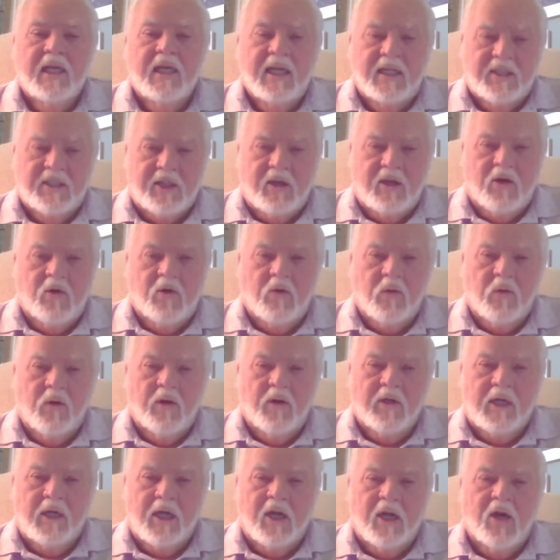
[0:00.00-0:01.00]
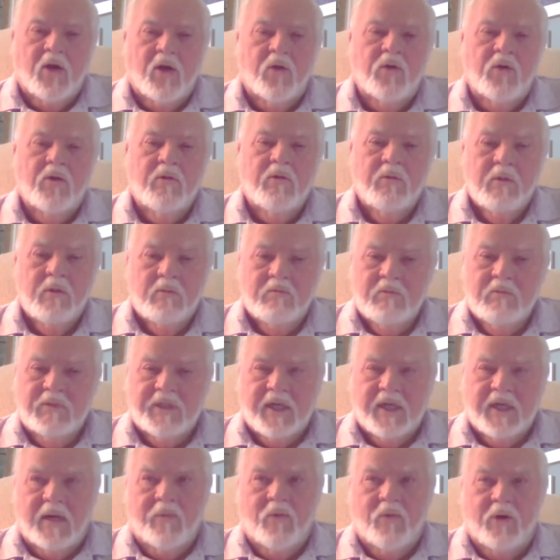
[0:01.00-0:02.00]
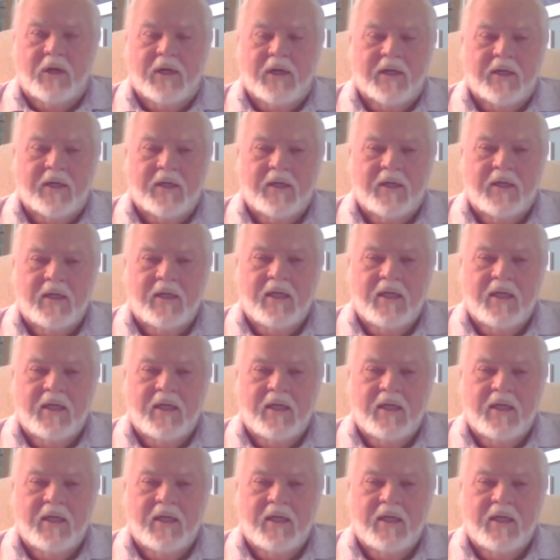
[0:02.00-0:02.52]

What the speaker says: is going to want to go somewhere